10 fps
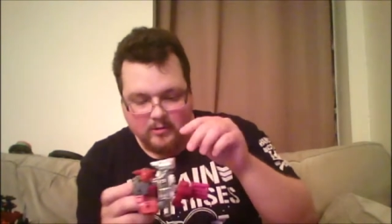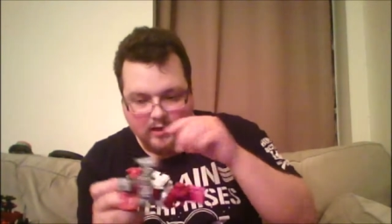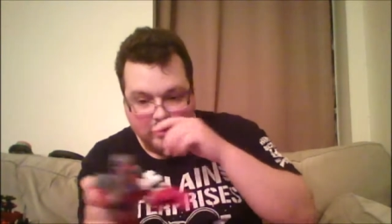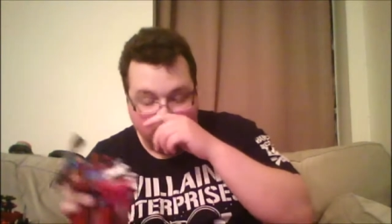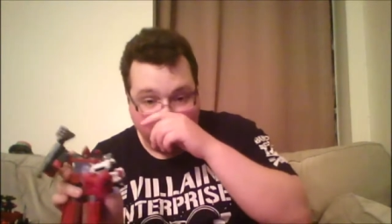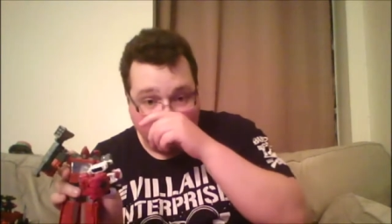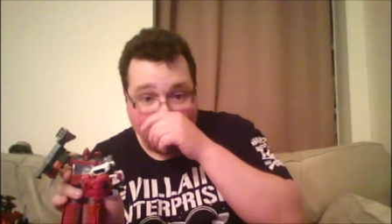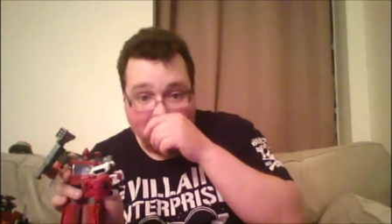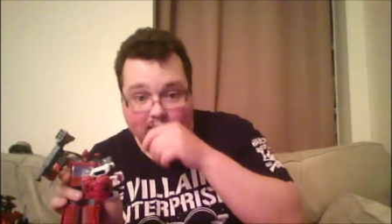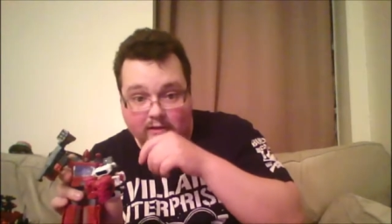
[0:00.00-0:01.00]
I could put
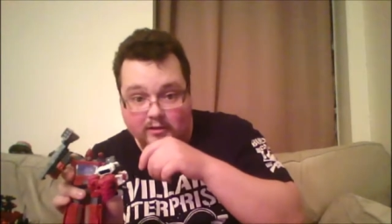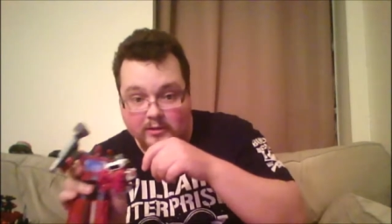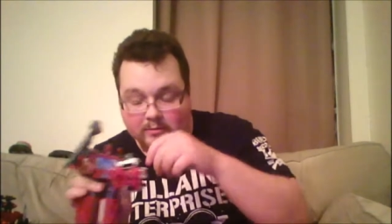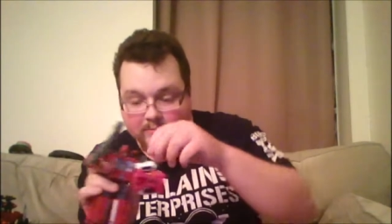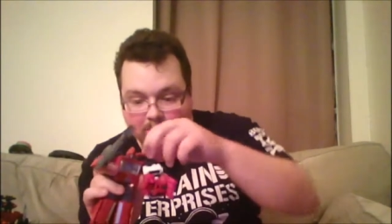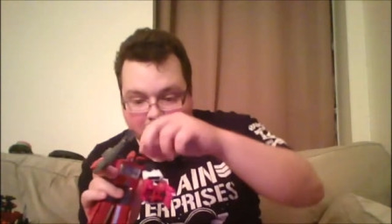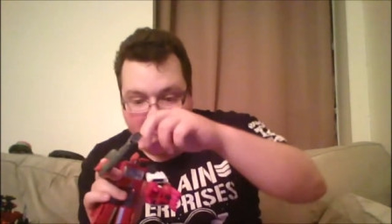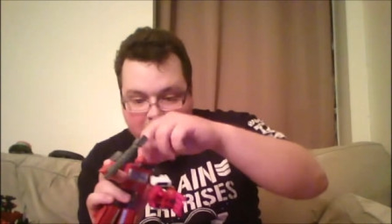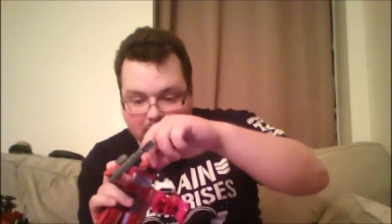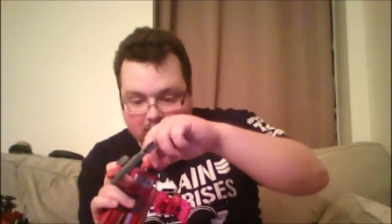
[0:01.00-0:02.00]
them there.
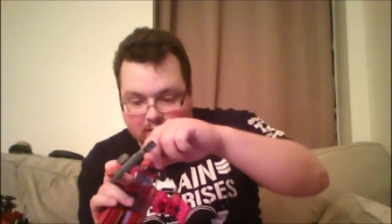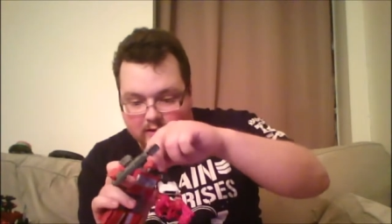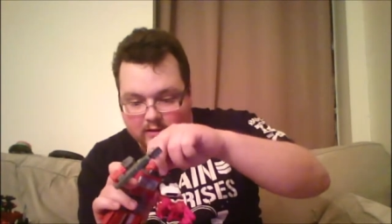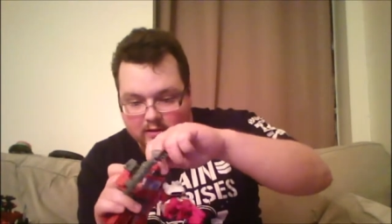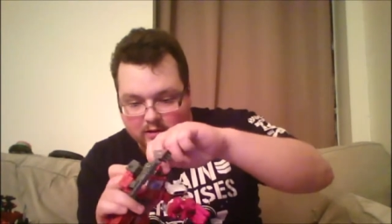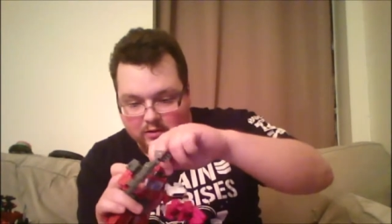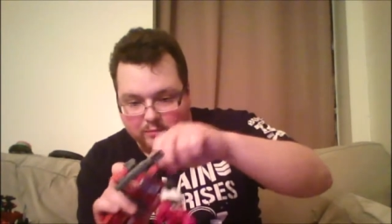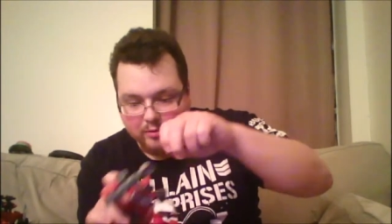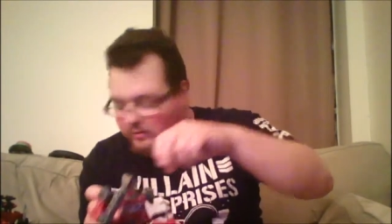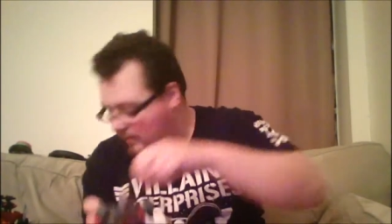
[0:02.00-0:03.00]
You can
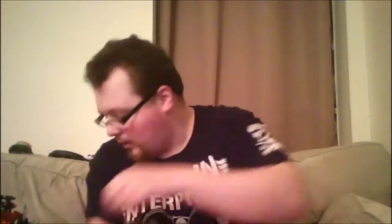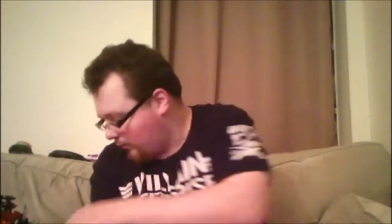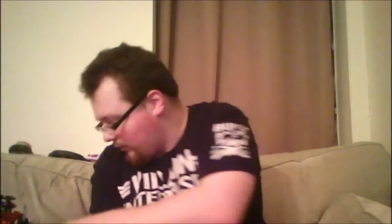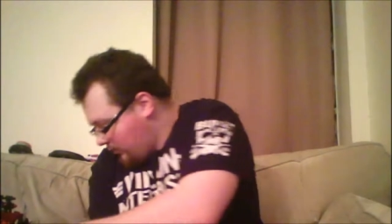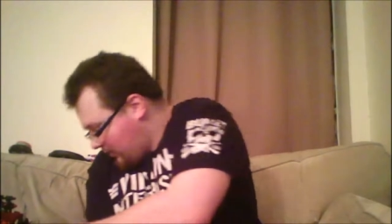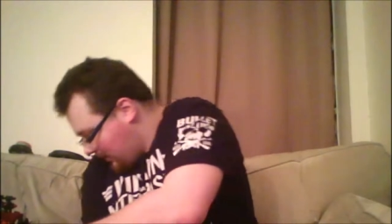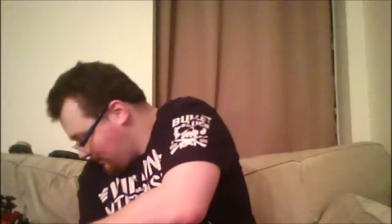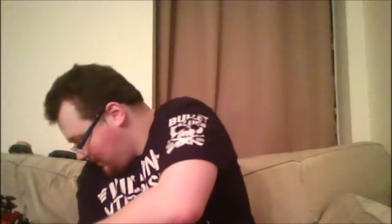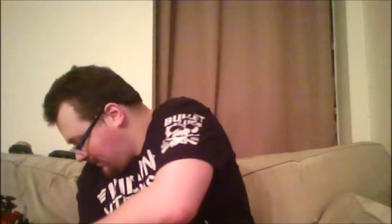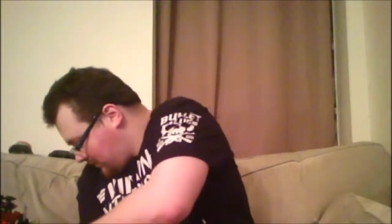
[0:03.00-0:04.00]
put them however you want.
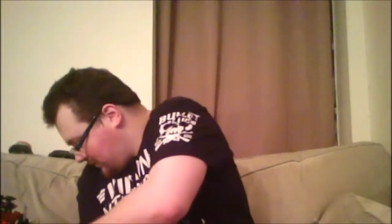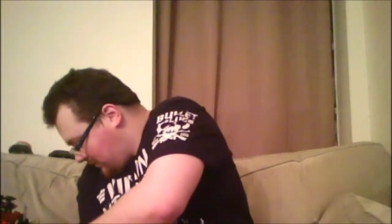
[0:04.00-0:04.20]
I'm actually going